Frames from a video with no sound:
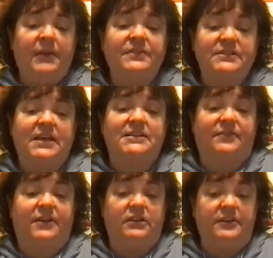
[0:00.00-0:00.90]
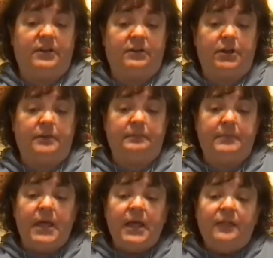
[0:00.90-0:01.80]
size of our living room.
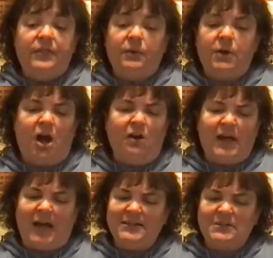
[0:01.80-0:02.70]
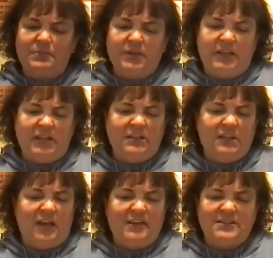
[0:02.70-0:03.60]
There were all kinds of blinking
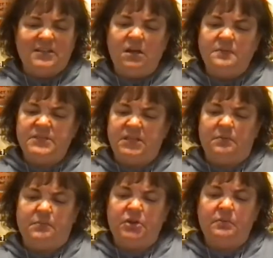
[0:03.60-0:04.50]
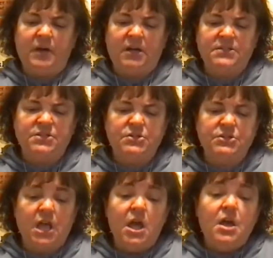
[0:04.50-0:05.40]
lights, hums, and computer
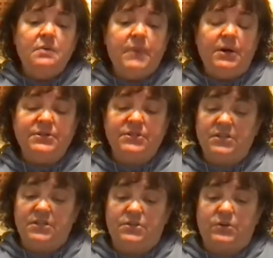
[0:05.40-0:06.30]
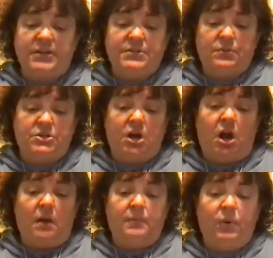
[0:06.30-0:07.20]
monitors. Most of the screens were
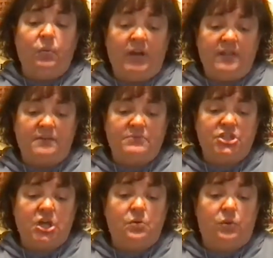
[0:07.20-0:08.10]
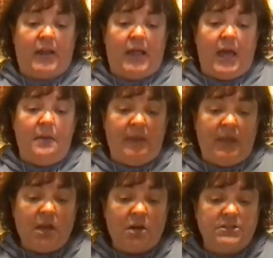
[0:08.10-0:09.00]
dark, but one of them showed what appeared